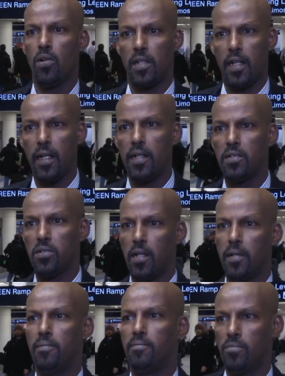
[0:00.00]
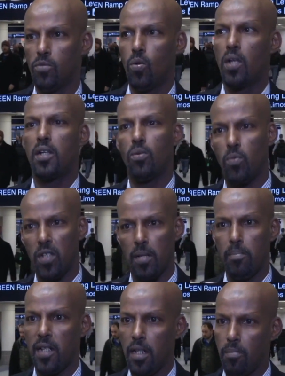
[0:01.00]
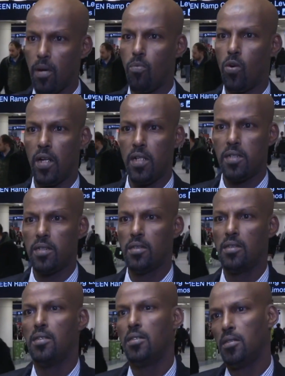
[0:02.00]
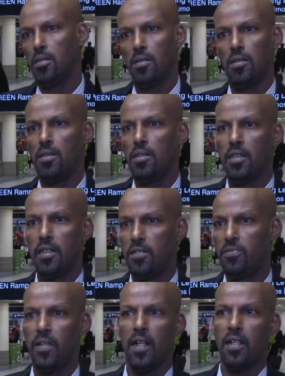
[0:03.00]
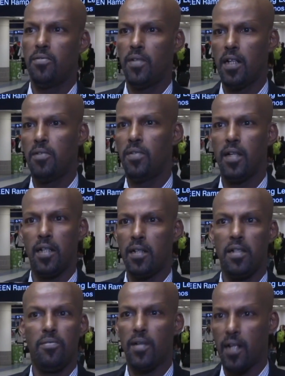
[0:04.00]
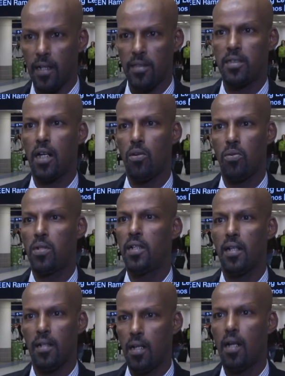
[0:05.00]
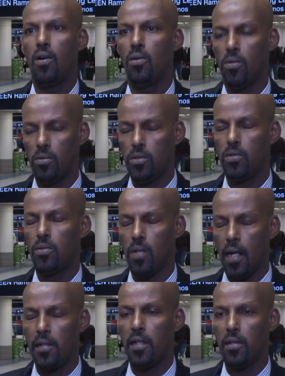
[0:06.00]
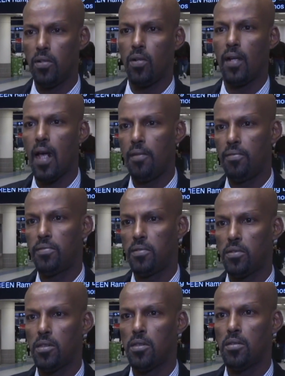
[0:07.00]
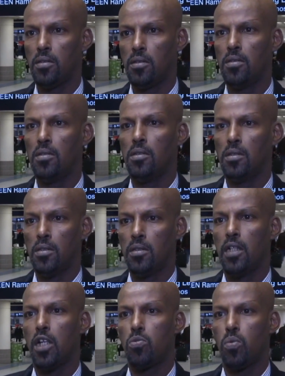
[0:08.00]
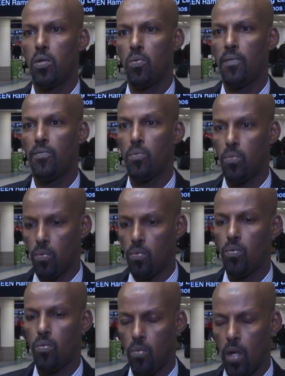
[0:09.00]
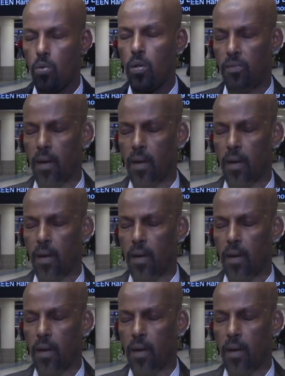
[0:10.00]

or kids and working with a minimum wage, it's very, very, very difficult how, how you handle your life. That's why we're, why we're